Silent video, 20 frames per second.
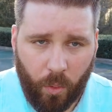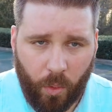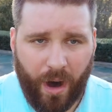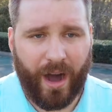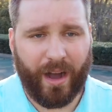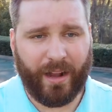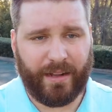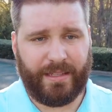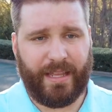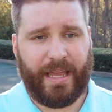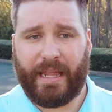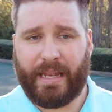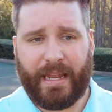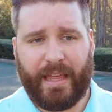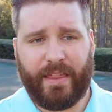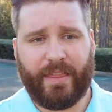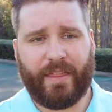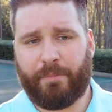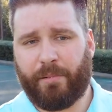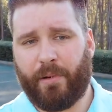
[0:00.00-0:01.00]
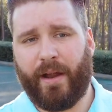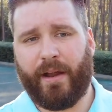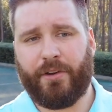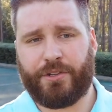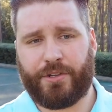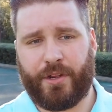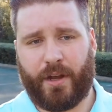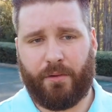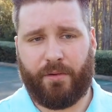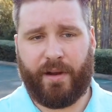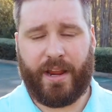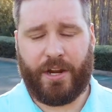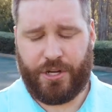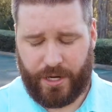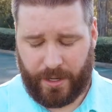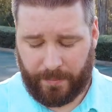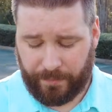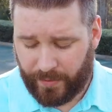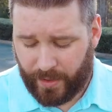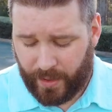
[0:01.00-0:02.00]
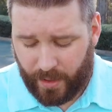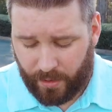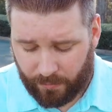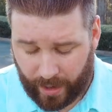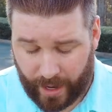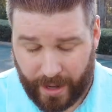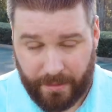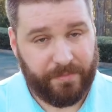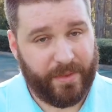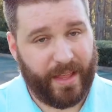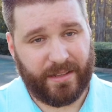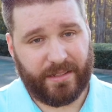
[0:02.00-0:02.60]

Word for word: walked in in the prior generation, right?